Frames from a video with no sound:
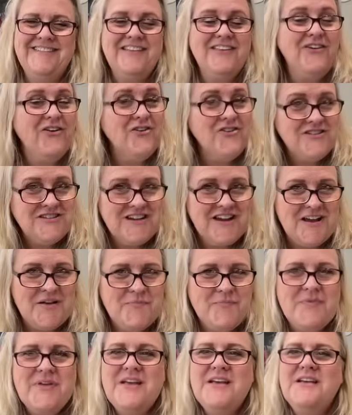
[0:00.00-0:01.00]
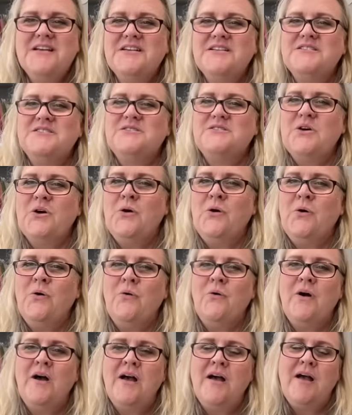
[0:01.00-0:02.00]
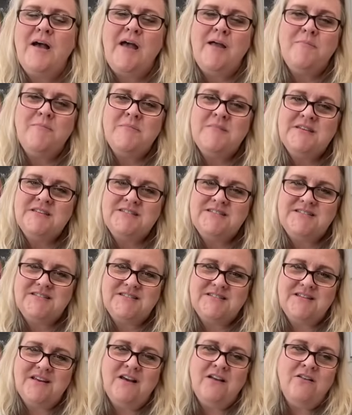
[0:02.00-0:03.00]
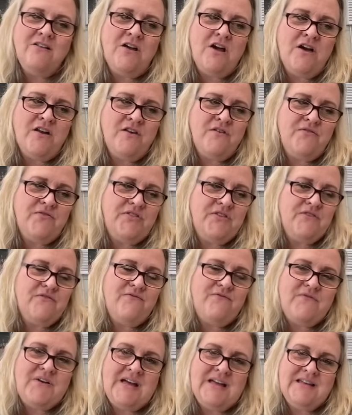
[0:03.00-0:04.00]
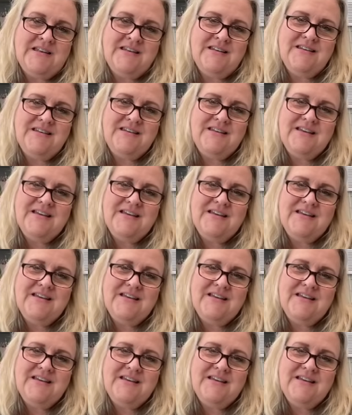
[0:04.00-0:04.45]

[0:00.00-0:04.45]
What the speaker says: her time. So I missed a lot of the fun.